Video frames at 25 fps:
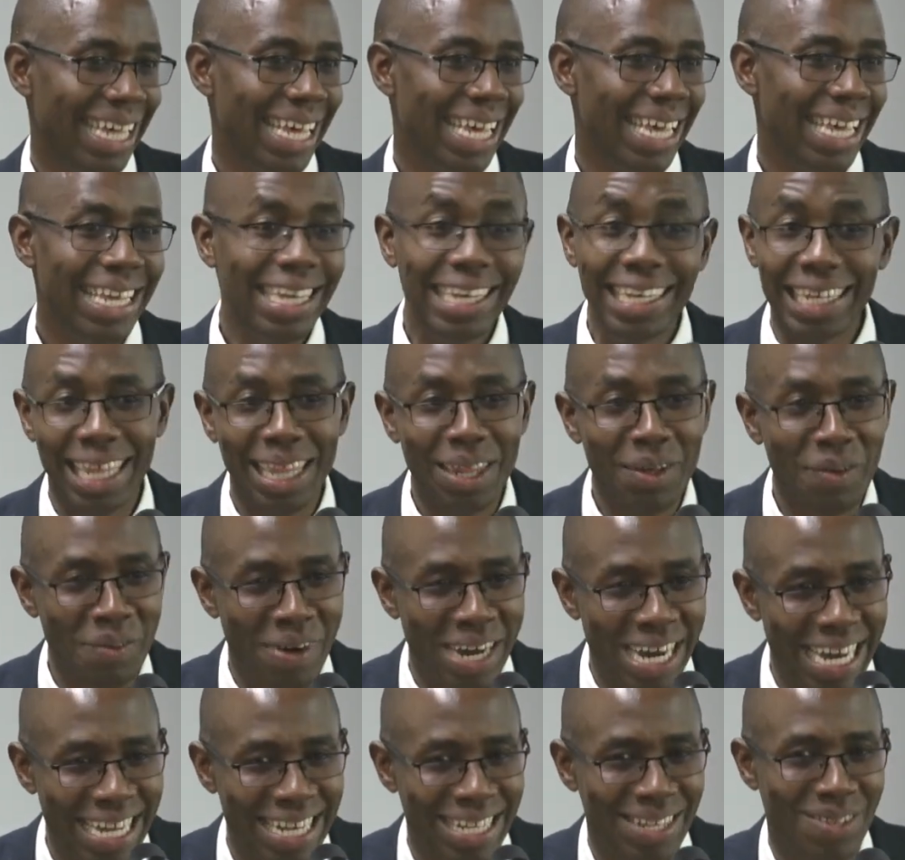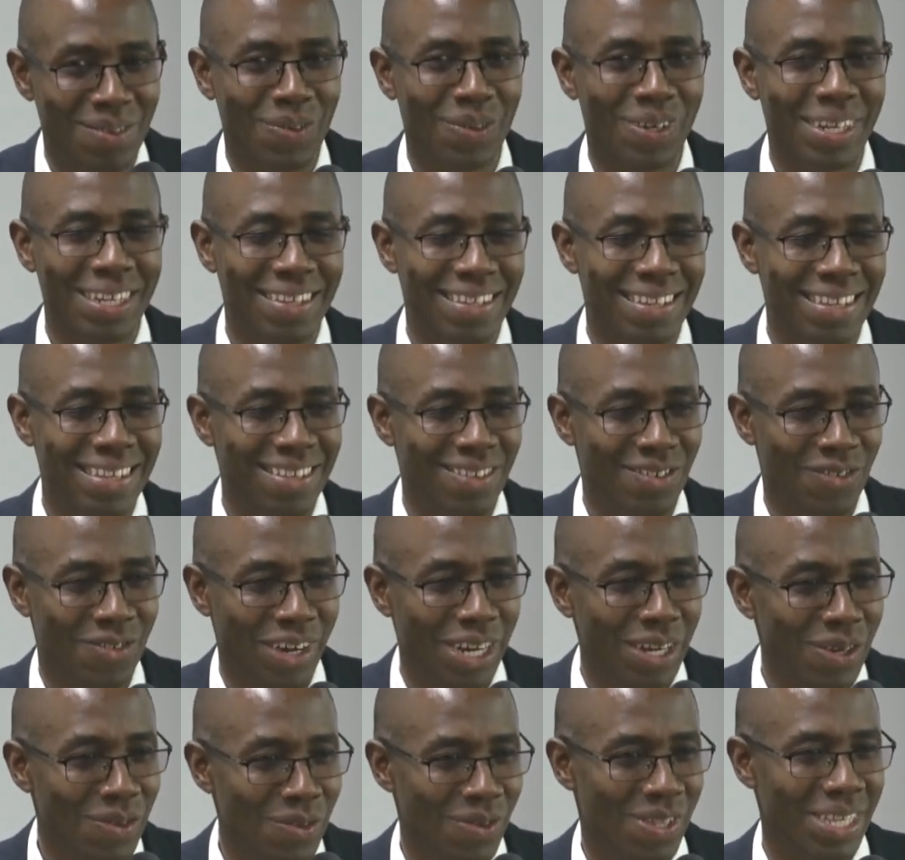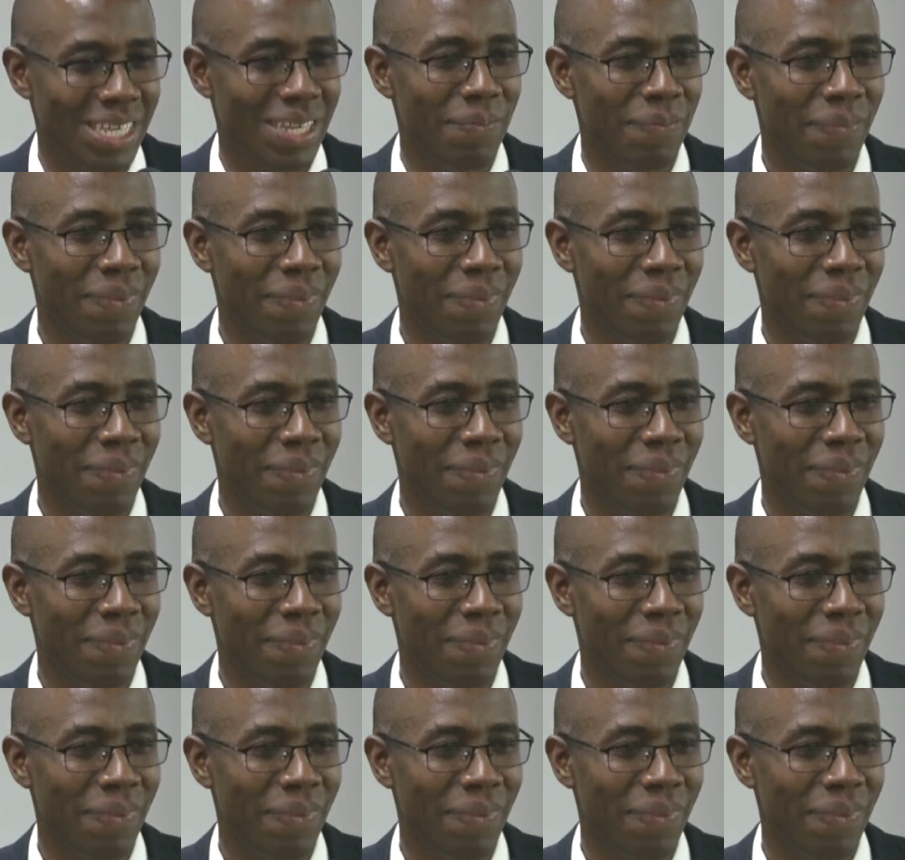In other words, what is he trying to say?